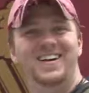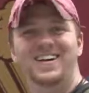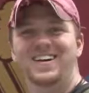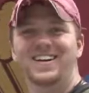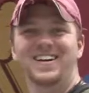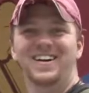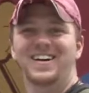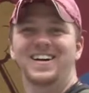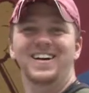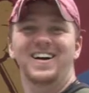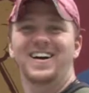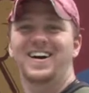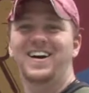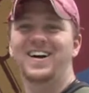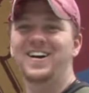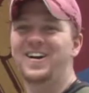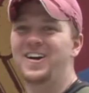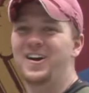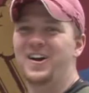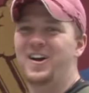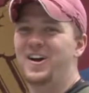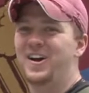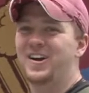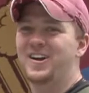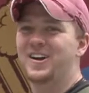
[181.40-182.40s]
of the highest
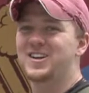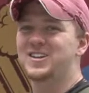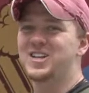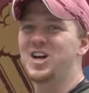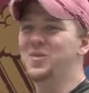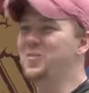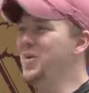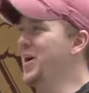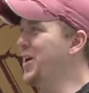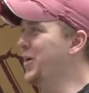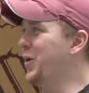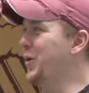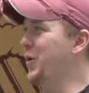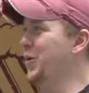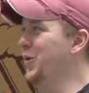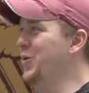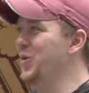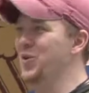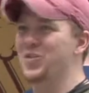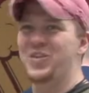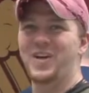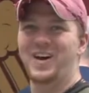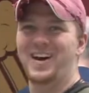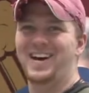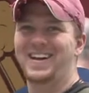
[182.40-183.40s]
amount of beer drinking
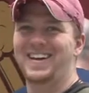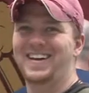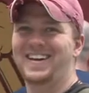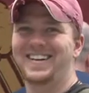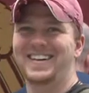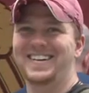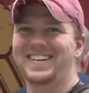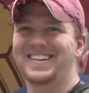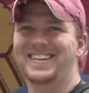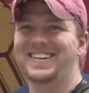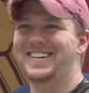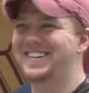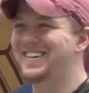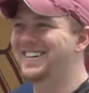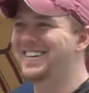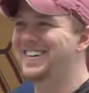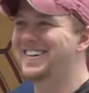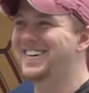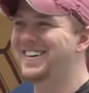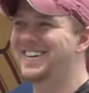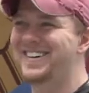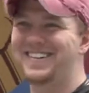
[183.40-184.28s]
on the average is the